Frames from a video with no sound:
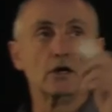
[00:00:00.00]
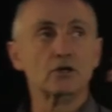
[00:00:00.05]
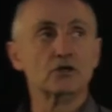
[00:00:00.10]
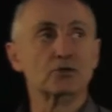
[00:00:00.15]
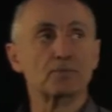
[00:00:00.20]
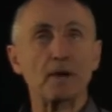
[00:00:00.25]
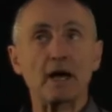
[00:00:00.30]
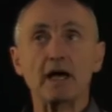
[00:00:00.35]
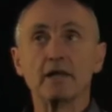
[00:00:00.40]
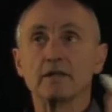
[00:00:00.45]

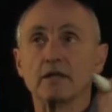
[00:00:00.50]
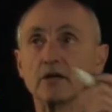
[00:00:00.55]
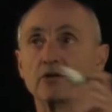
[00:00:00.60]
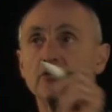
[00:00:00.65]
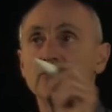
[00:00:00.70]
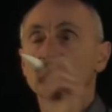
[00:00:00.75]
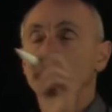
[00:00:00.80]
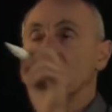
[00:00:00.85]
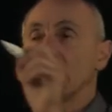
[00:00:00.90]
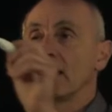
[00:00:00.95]
expand
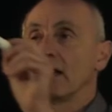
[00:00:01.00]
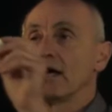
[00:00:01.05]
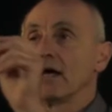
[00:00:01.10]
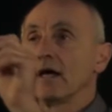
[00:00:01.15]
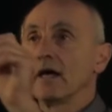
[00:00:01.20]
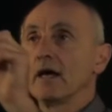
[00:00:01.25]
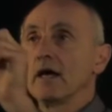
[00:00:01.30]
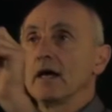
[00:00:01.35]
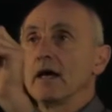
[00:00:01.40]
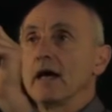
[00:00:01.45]
this
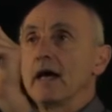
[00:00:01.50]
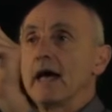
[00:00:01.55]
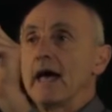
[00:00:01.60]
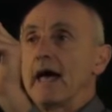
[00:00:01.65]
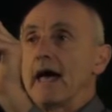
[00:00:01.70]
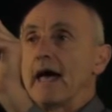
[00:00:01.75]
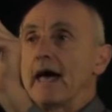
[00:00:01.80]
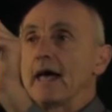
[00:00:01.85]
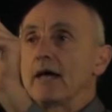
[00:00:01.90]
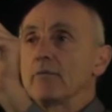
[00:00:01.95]

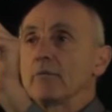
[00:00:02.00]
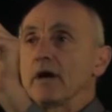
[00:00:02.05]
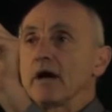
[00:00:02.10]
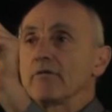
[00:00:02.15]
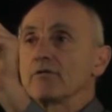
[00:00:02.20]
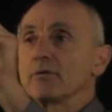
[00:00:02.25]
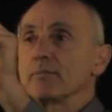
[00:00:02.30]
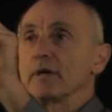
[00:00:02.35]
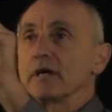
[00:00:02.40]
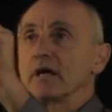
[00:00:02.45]
and we
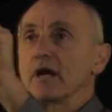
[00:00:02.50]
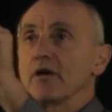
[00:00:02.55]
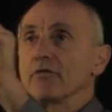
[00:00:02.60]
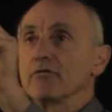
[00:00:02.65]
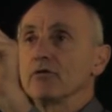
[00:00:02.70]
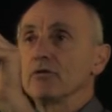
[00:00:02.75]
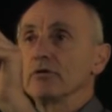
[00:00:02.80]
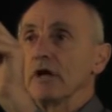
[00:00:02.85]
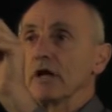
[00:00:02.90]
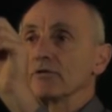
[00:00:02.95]
have to be
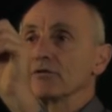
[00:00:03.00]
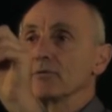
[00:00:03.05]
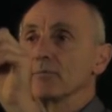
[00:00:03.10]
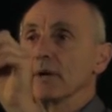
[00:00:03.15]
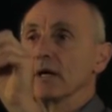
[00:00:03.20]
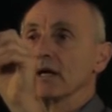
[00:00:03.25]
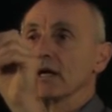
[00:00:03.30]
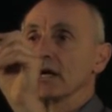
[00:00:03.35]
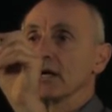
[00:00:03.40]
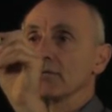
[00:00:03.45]
careful not to
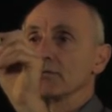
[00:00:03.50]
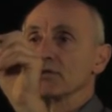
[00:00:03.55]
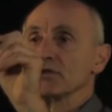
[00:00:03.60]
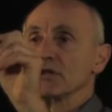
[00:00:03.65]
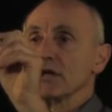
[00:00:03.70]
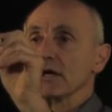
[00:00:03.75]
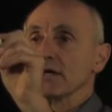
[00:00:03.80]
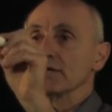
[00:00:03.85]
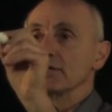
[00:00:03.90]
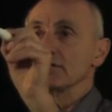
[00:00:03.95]
make any
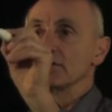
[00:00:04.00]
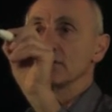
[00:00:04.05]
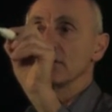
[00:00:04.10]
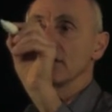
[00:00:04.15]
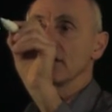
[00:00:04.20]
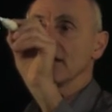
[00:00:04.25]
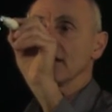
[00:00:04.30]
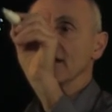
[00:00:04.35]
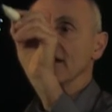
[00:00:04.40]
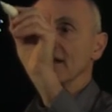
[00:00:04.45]
mistakes.
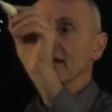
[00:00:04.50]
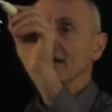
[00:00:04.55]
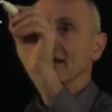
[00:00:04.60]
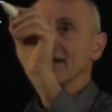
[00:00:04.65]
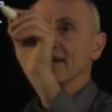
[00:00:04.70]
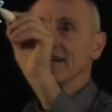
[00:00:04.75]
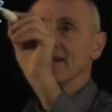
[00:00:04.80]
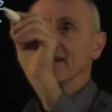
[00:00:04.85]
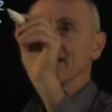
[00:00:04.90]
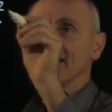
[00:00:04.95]

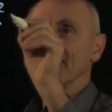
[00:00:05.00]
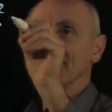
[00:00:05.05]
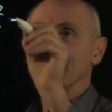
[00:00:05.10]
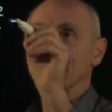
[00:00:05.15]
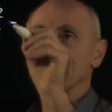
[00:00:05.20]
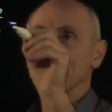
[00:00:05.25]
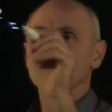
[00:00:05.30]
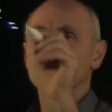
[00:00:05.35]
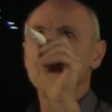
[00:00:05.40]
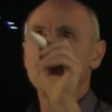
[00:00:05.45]

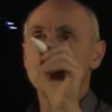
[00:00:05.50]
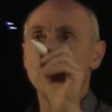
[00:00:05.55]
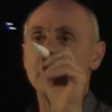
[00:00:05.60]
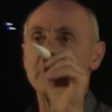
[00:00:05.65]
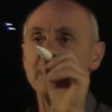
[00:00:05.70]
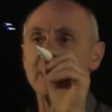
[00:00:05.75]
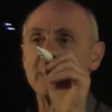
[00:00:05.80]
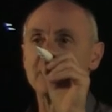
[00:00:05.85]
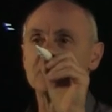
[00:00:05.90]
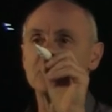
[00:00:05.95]

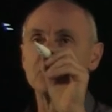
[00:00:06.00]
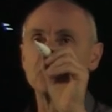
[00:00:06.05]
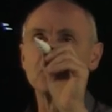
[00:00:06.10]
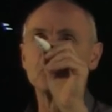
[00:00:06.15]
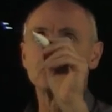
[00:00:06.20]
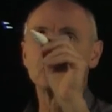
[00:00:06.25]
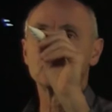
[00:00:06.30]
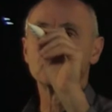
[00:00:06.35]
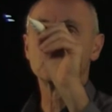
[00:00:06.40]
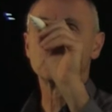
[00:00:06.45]
V1x
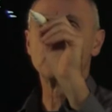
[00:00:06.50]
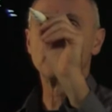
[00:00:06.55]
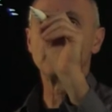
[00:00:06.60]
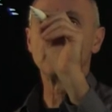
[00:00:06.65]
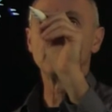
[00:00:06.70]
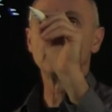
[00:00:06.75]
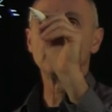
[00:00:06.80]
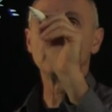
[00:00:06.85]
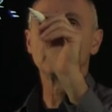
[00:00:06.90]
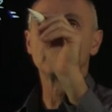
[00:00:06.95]
initial
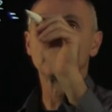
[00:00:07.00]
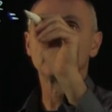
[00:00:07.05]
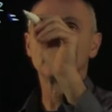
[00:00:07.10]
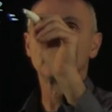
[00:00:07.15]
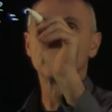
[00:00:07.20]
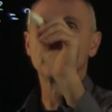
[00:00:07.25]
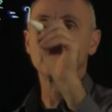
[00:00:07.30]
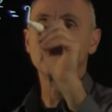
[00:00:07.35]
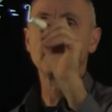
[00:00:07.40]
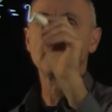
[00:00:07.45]
squared
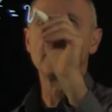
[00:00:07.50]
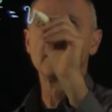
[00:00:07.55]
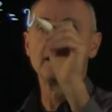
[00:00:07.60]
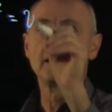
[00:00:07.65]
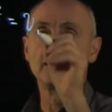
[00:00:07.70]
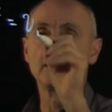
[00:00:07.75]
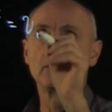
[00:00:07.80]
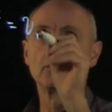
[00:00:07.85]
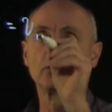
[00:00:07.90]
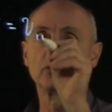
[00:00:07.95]

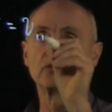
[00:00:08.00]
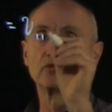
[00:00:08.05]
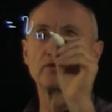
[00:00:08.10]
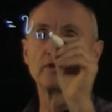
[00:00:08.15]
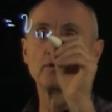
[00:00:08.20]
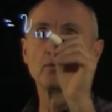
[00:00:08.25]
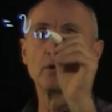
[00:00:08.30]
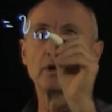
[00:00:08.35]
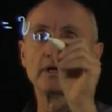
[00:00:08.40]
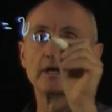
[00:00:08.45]
equals
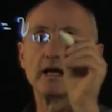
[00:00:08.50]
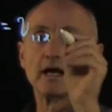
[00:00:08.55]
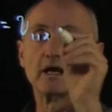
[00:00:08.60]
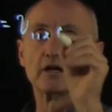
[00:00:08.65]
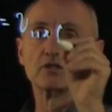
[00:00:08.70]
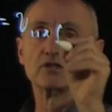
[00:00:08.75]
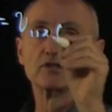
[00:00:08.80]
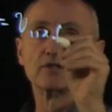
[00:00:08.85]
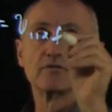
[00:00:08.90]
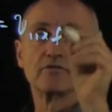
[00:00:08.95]

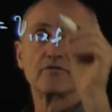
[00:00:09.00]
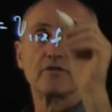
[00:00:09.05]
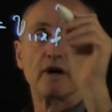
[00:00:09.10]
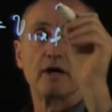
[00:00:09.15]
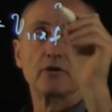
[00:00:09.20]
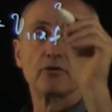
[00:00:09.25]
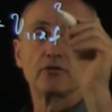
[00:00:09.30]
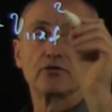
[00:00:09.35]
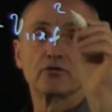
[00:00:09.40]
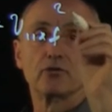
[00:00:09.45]
V1x
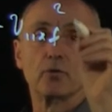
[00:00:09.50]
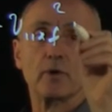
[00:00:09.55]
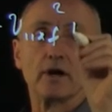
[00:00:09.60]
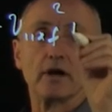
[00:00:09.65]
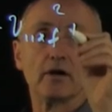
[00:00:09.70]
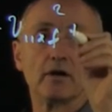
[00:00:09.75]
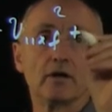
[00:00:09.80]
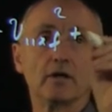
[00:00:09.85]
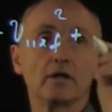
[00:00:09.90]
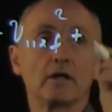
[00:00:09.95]
final
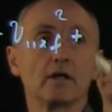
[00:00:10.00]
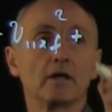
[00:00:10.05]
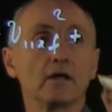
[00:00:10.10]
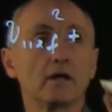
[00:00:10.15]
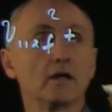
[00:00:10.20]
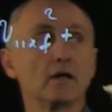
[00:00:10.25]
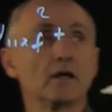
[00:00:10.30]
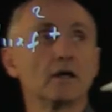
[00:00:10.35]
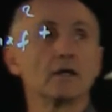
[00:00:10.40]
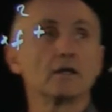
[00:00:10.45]
squared.
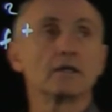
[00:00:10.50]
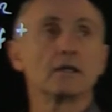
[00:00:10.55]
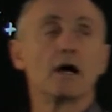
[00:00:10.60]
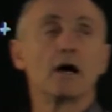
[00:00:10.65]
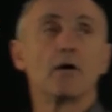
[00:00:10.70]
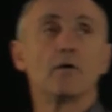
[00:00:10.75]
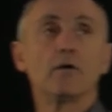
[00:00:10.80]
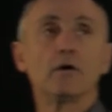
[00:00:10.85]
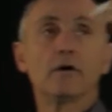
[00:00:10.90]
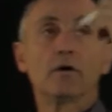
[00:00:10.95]

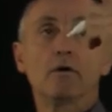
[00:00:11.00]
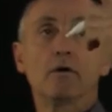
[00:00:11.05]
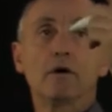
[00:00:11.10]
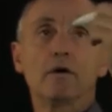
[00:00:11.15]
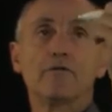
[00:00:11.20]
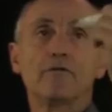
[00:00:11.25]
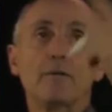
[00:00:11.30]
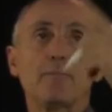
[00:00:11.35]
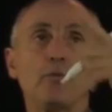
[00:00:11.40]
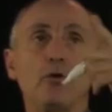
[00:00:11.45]
Now,
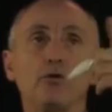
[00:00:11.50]
if I